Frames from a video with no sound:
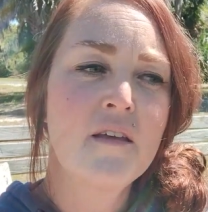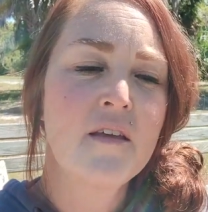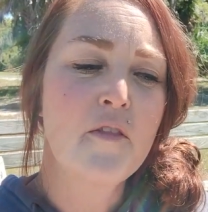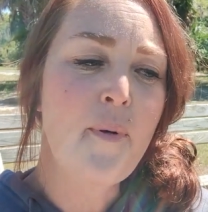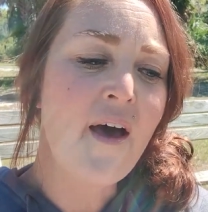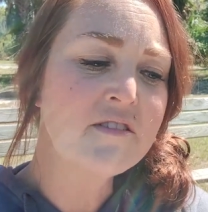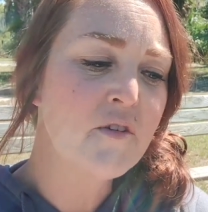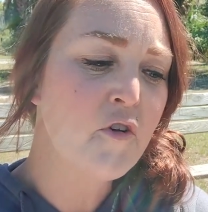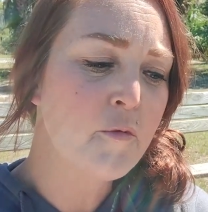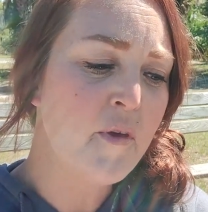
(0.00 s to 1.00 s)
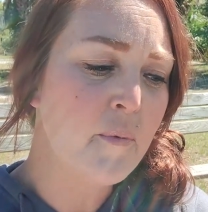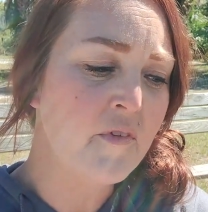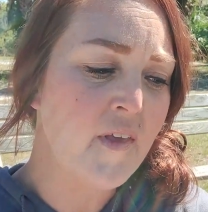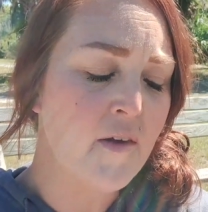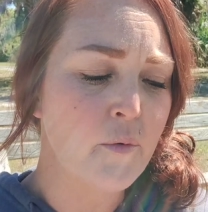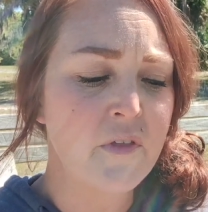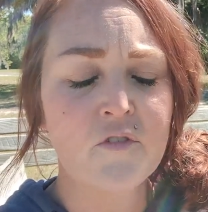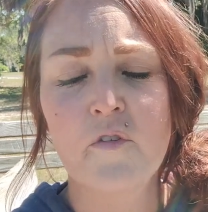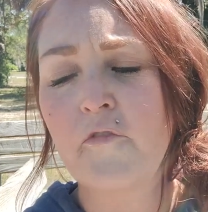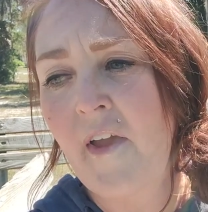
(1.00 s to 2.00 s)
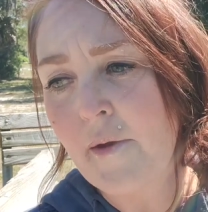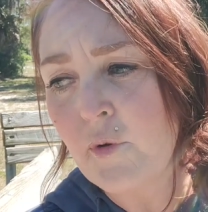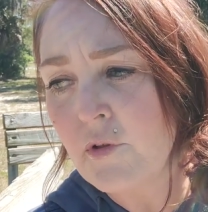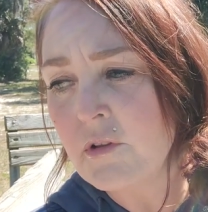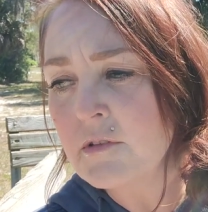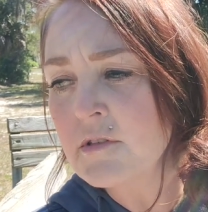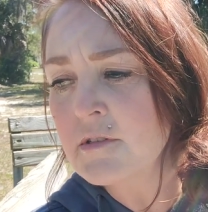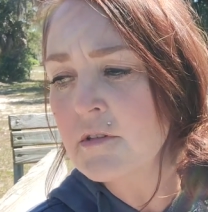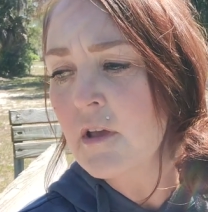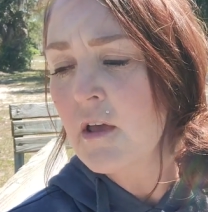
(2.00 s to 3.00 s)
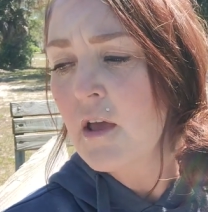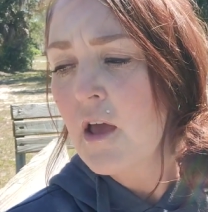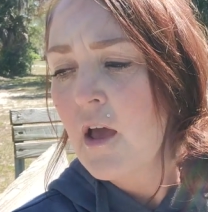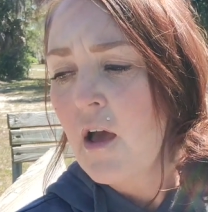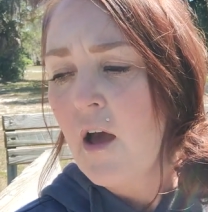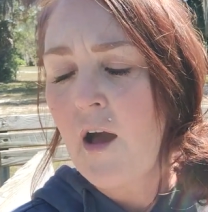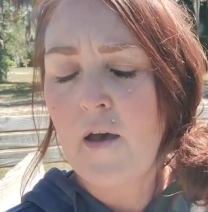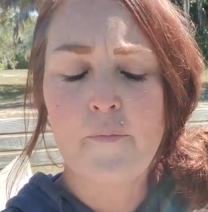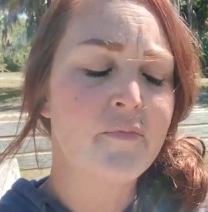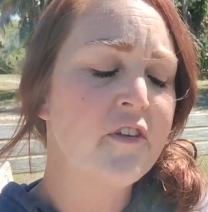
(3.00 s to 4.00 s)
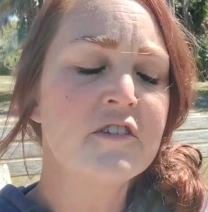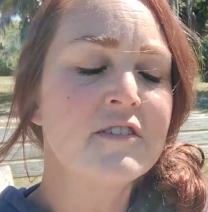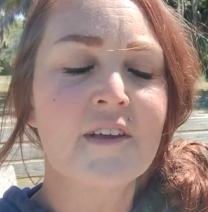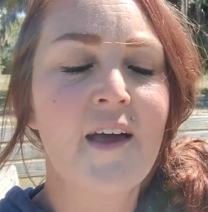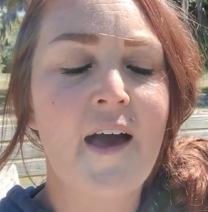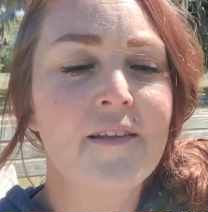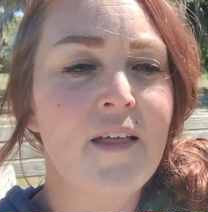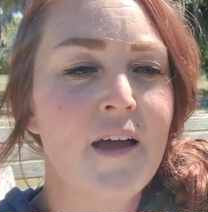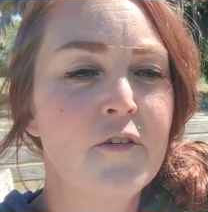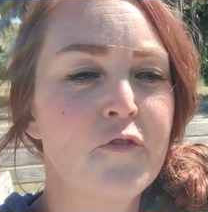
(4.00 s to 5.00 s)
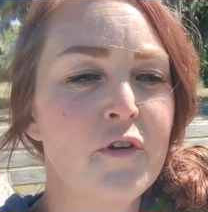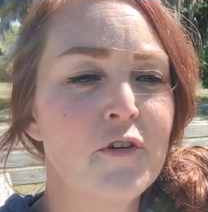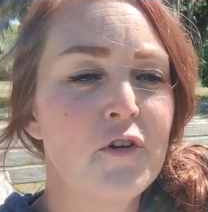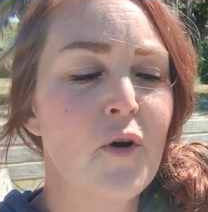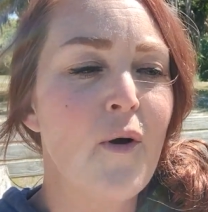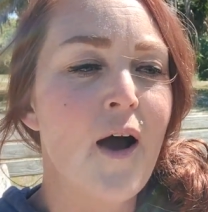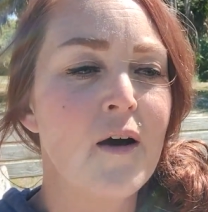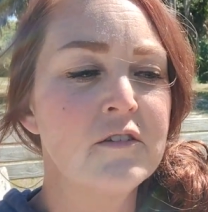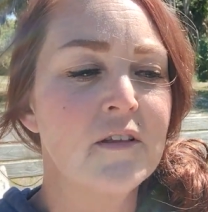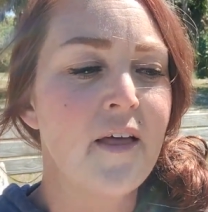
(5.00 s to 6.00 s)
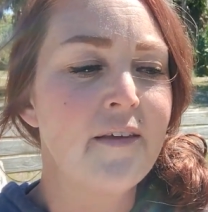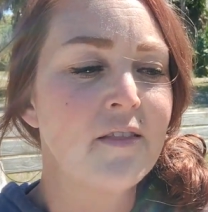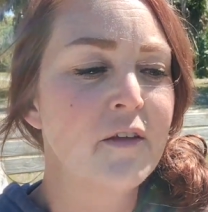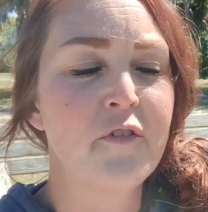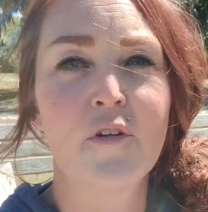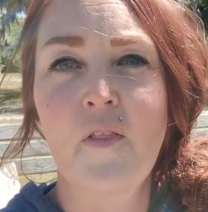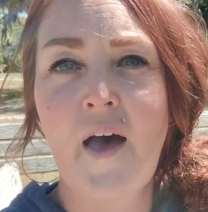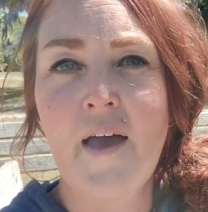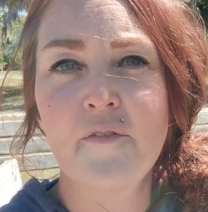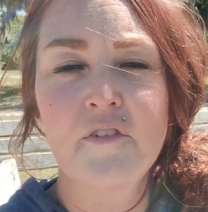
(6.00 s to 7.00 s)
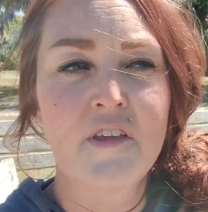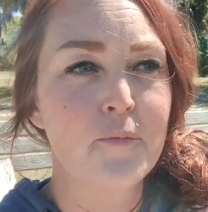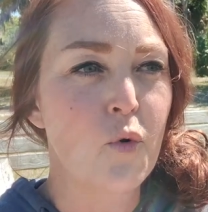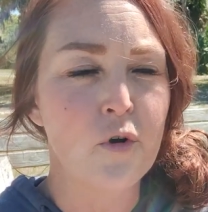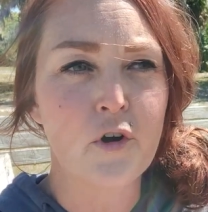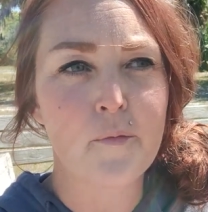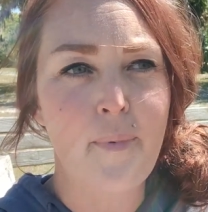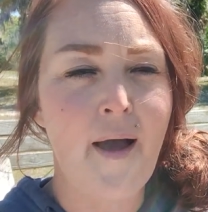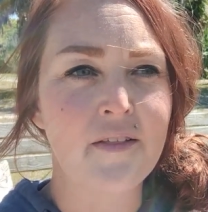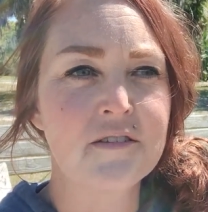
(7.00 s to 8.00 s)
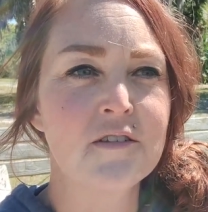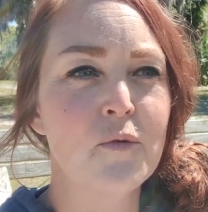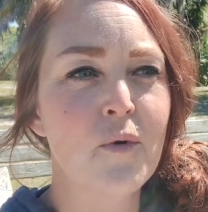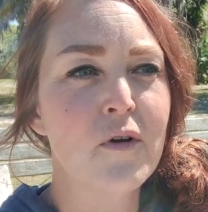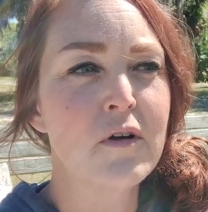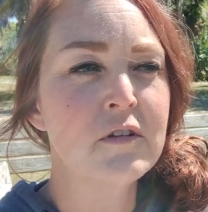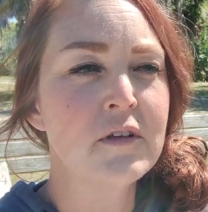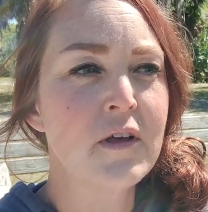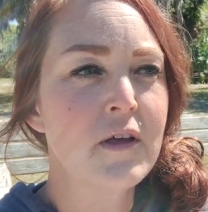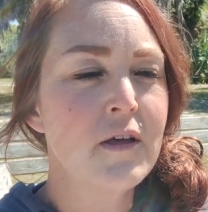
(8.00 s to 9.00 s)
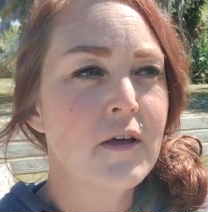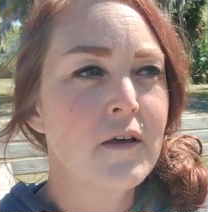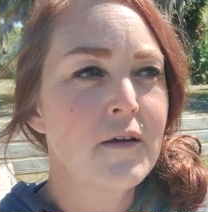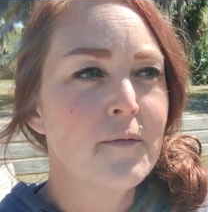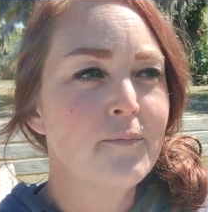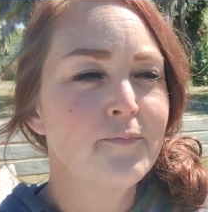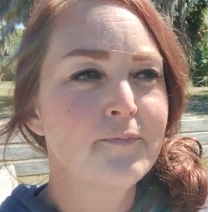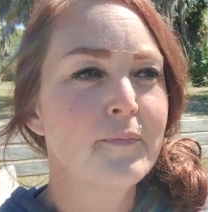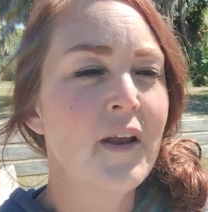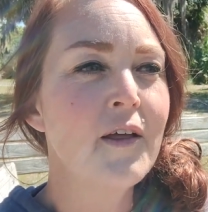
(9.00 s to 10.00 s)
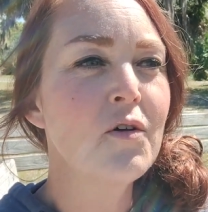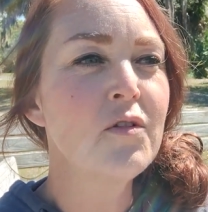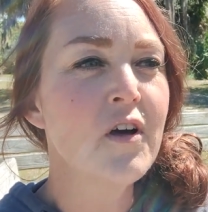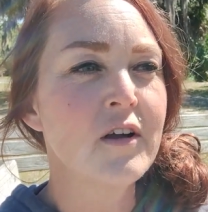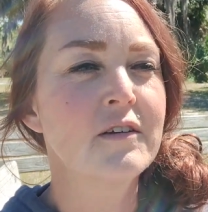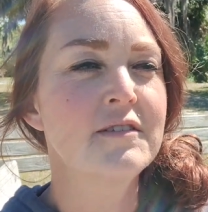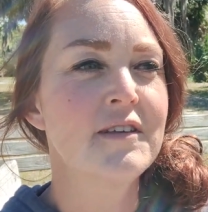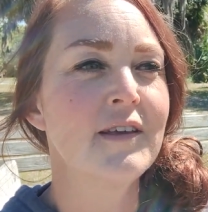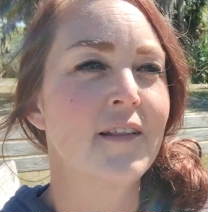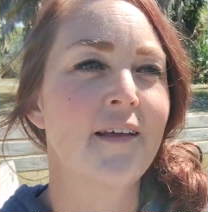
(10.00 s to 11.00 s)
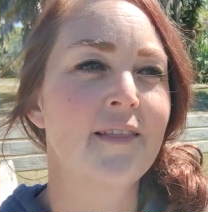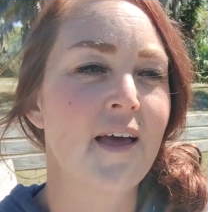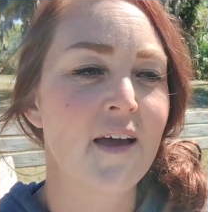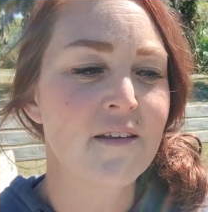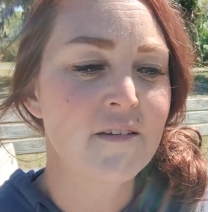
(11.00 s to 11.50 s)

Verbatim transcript: In the past, I've heard people say, well, these are fables. Um, it's just a guideline for you to know how to like live your life and keep order and balance in the world. But I no longer see it like that.